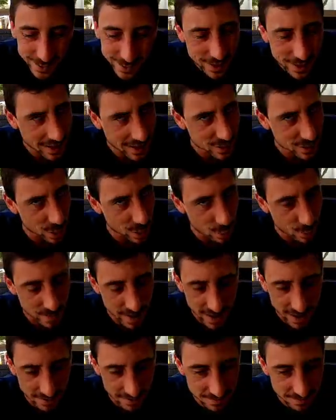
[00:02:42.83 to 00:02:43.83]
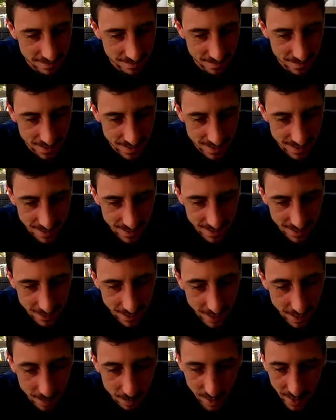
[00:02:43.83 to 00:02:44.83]
You guys know, man.
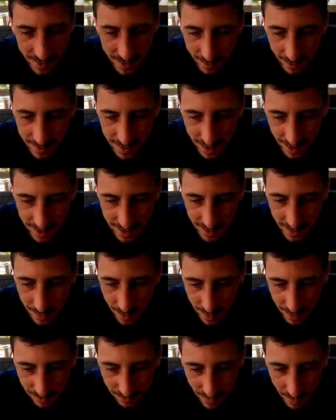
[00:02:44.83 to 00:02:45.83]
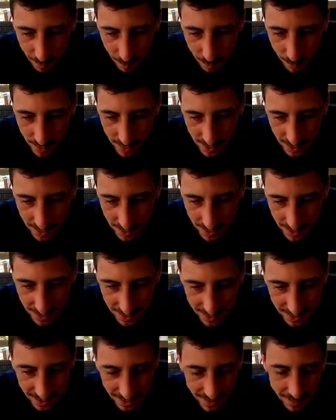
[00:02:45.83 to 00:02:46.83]
You can blink on 60 bucks pretty
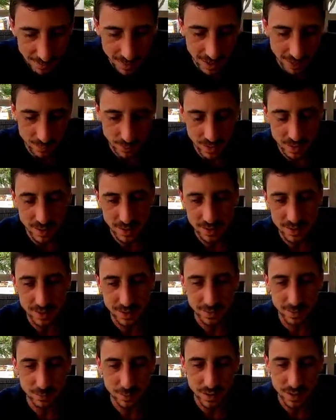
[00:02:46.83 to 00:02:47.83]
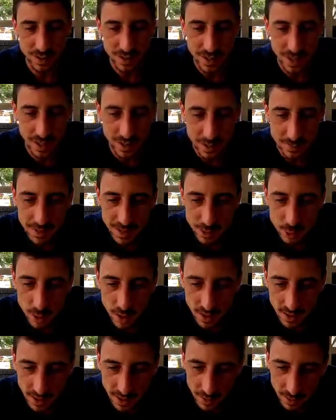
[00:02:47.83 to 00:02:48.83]
easily, man, with this with these tickets. Let me
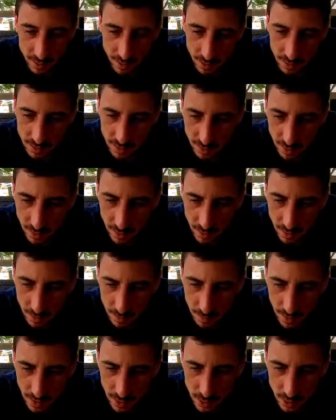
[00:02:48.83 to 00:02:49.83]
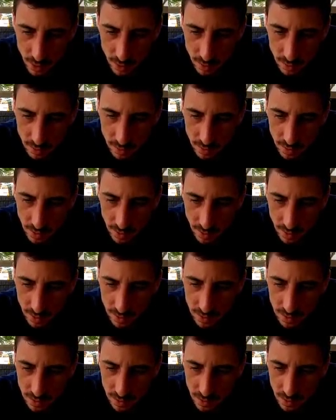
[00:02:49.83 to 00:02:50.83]
try to get a good picture like
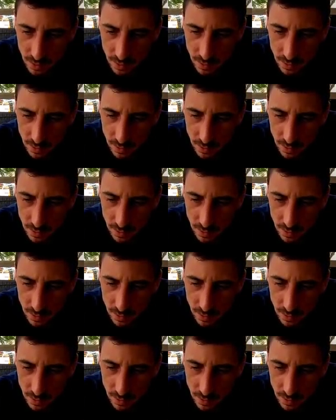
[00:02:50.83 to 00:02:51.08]
this.